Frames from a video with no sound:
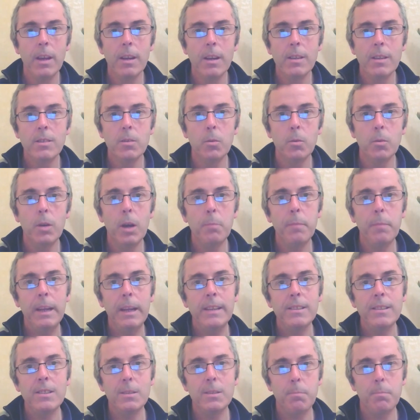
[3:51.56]
Sula
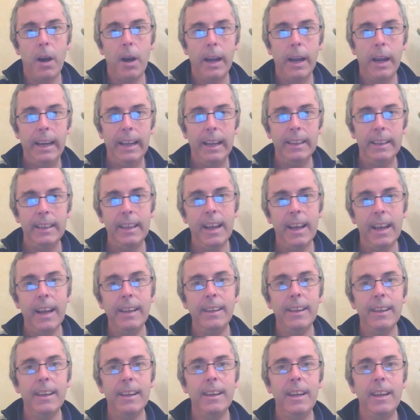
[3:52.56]
means spike, and the
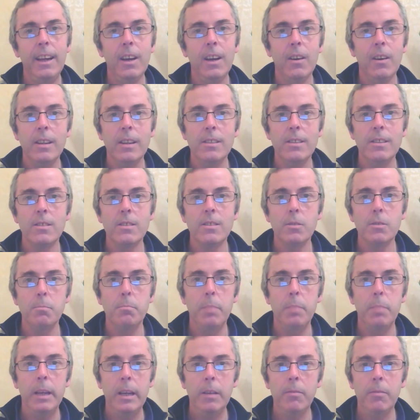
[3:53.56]
idea here is to
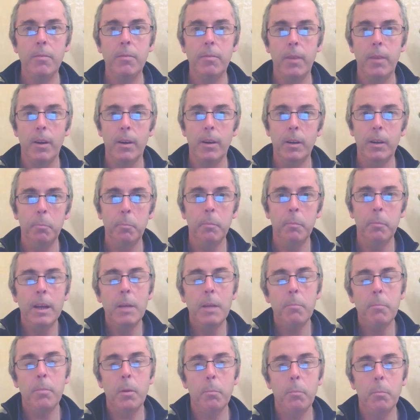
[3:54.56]
be firm.
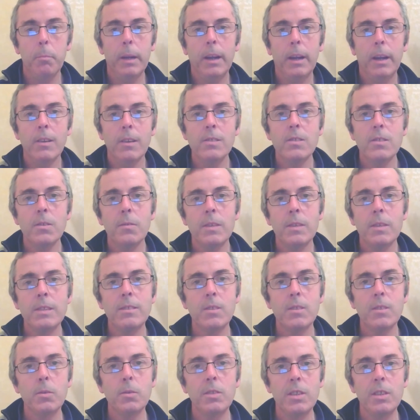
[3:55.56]
But because of
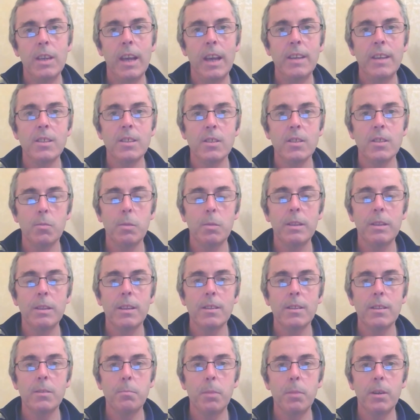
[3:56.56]
associations with
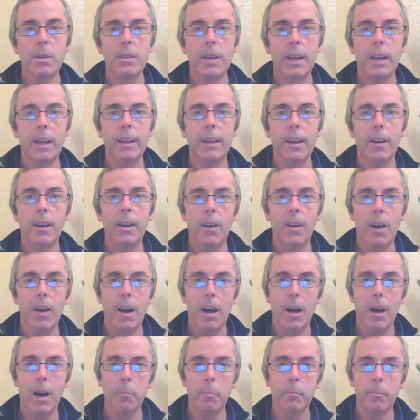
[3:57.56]
this particular
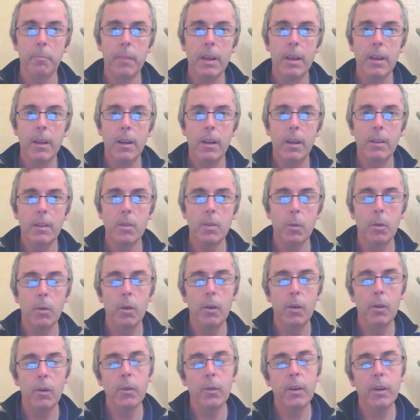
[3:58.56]
um,
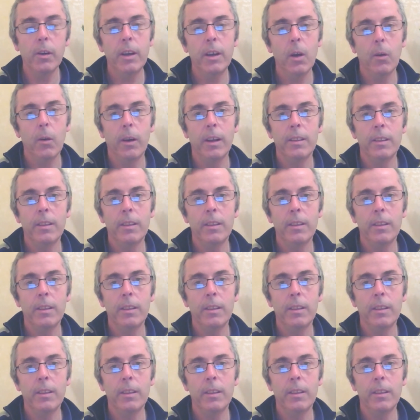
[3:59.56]
Solar Lunar Yoga,